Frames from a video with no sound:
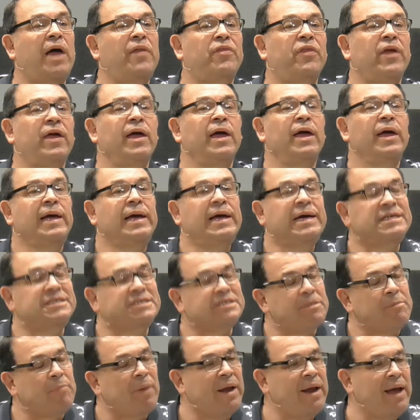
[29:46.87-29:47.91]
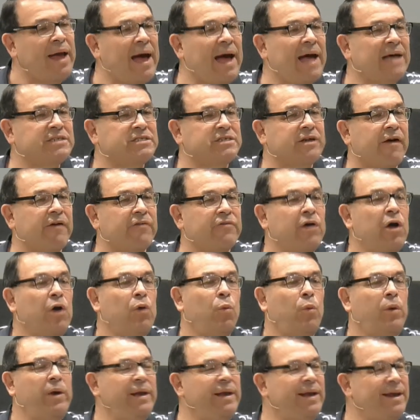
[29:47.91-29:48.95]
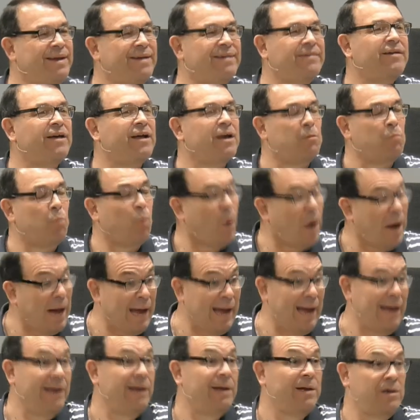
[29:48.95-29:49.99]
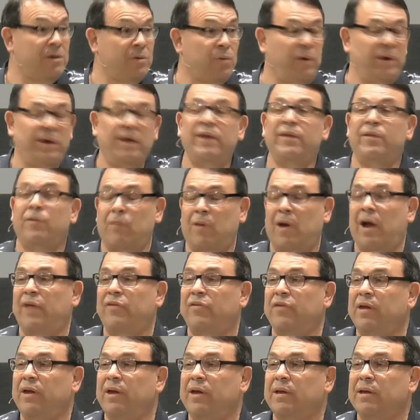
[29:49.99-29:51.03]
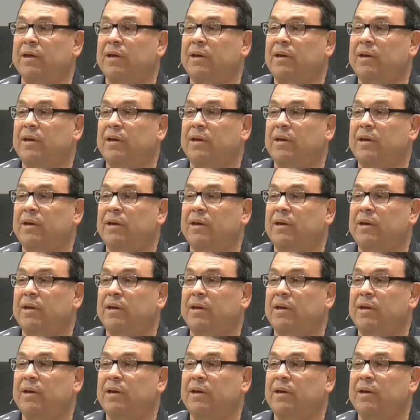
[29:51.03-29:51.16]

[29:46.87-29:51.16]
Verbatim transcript: thing and somebody asks us, we need to tell them why we did the right thing.